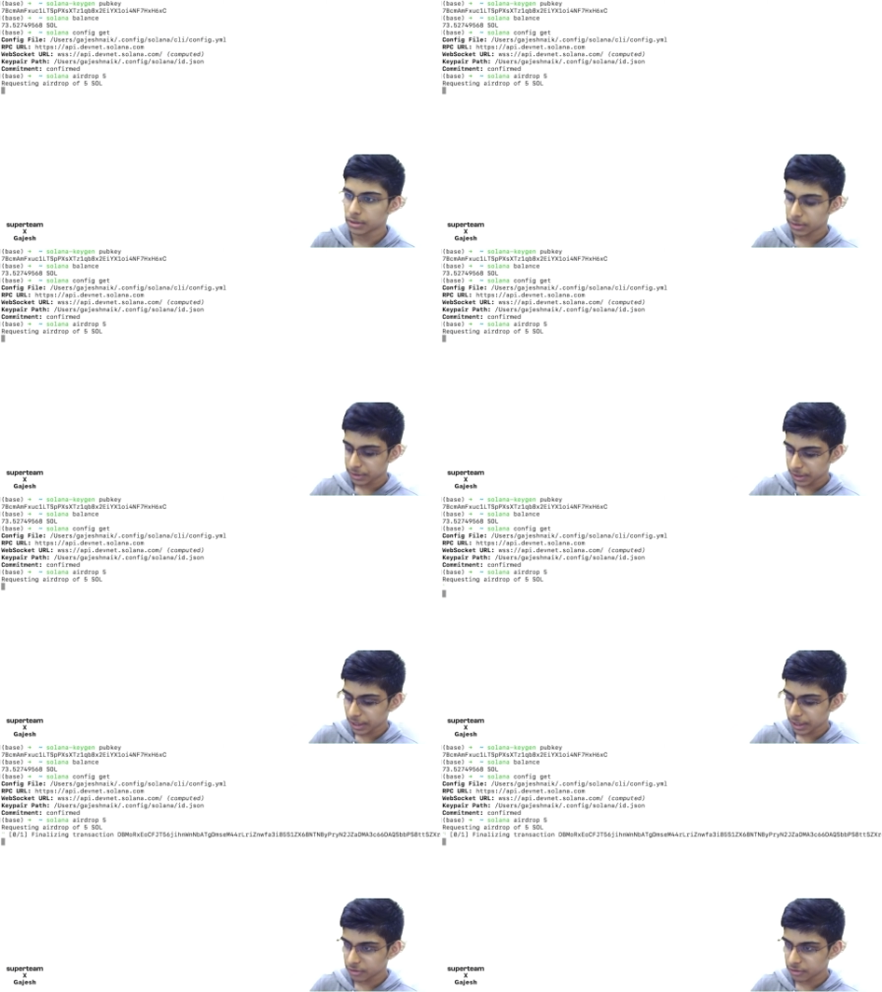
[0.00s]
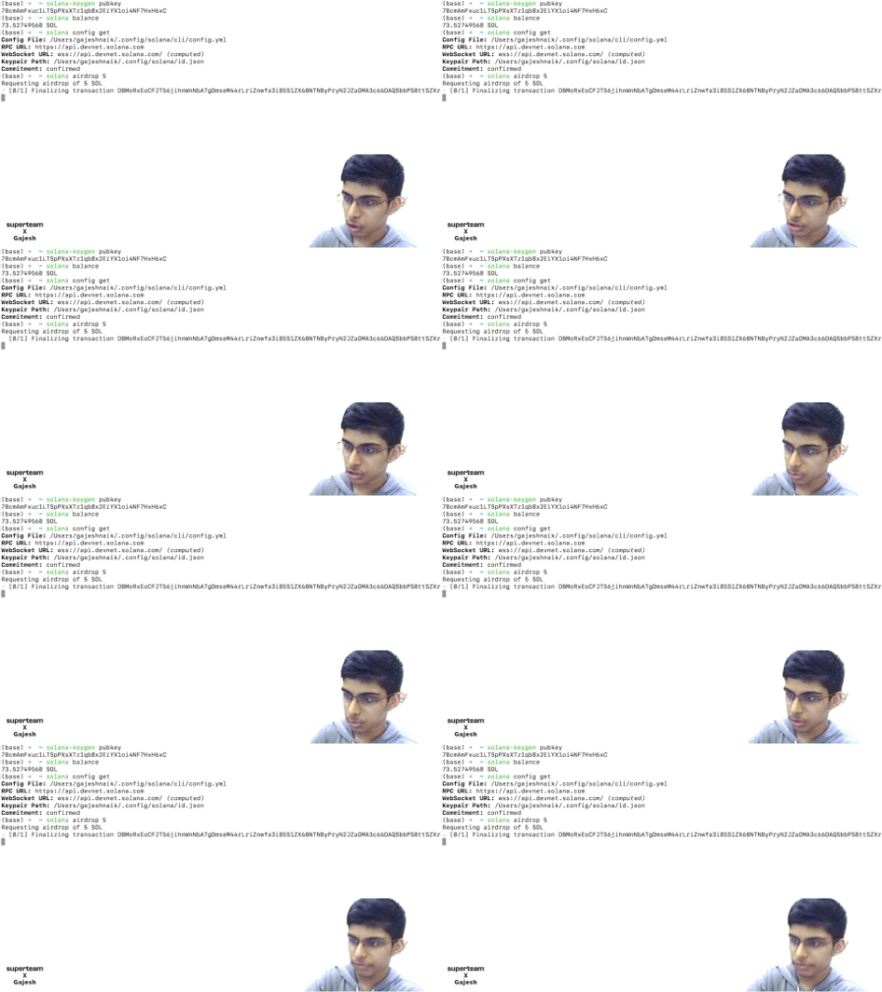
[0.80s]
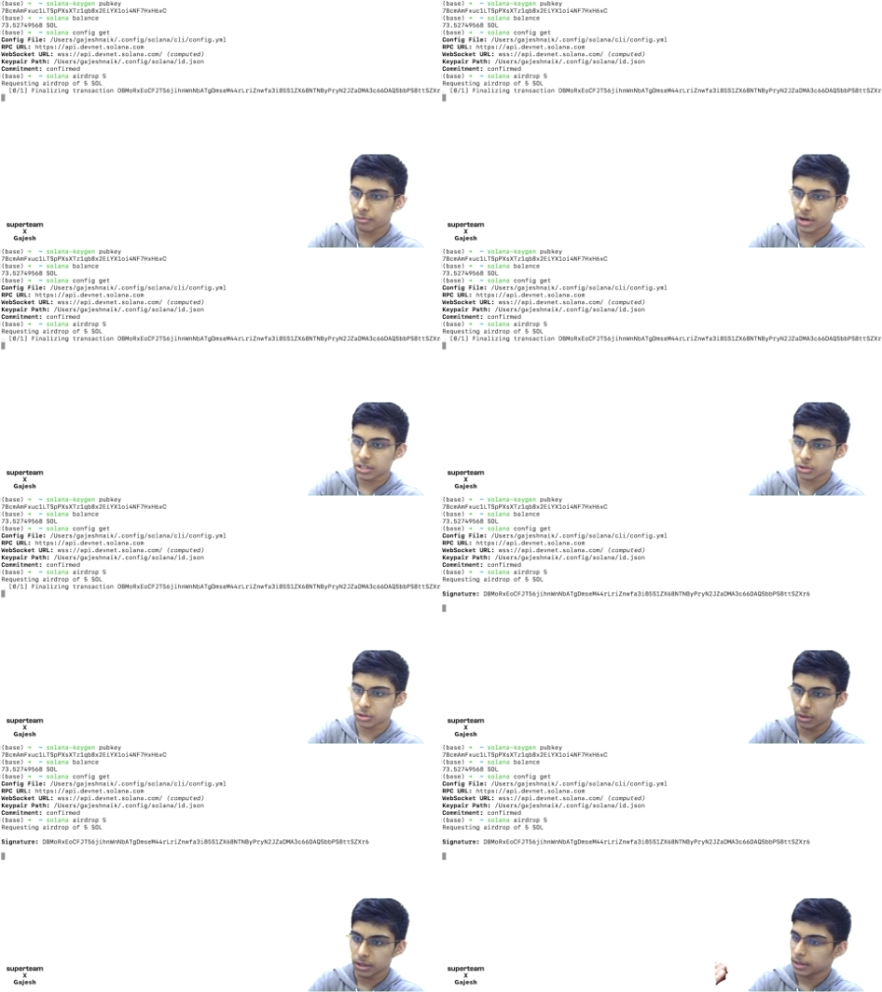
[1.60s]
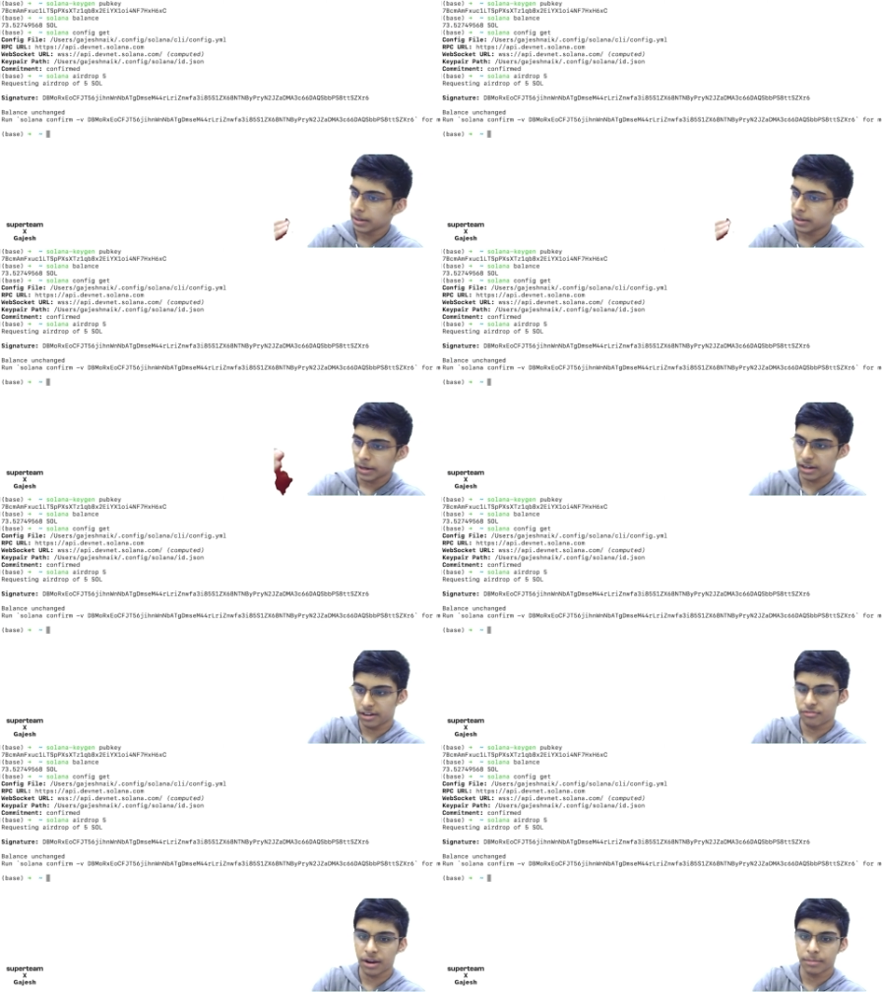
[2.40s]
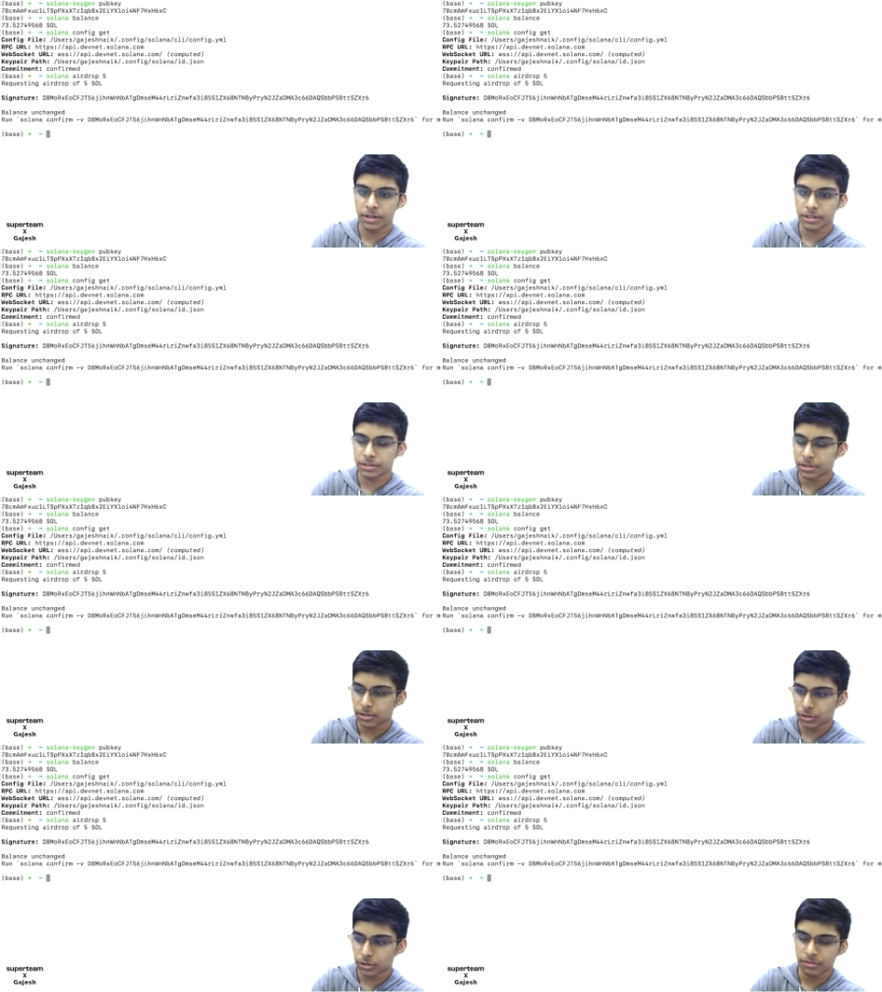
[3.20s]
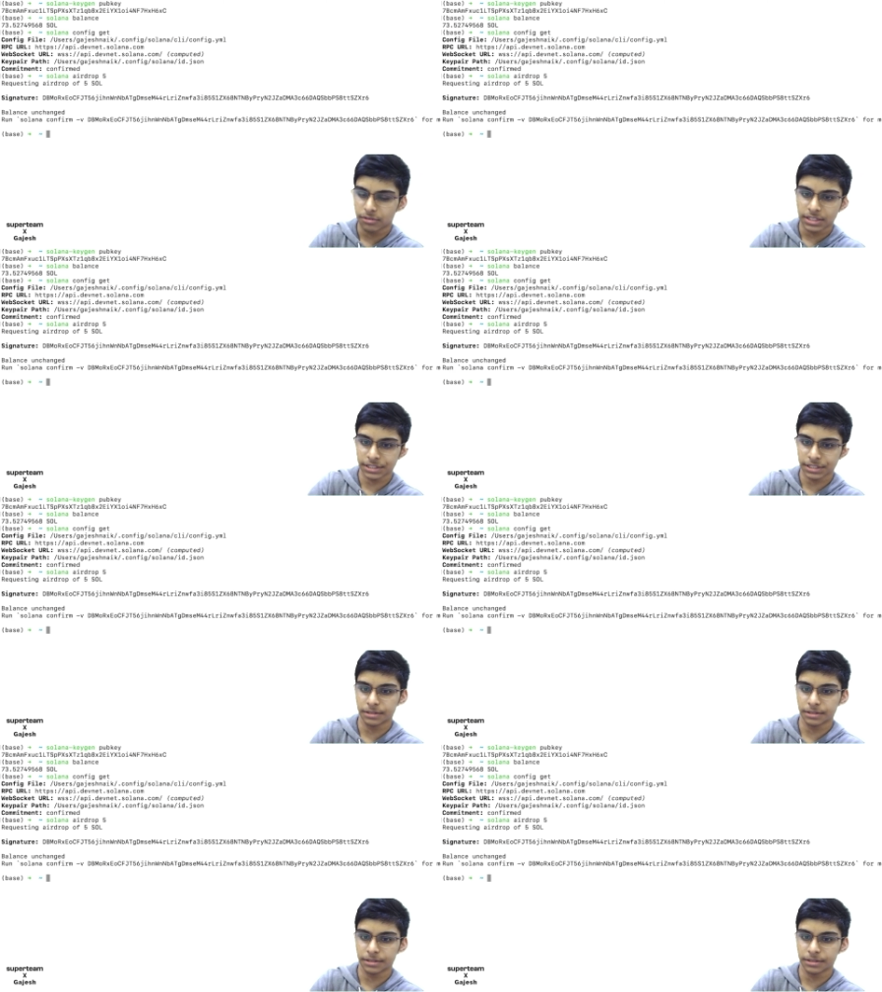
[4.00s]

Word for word: and the faucet will give you 5 SOL in 5 seconds.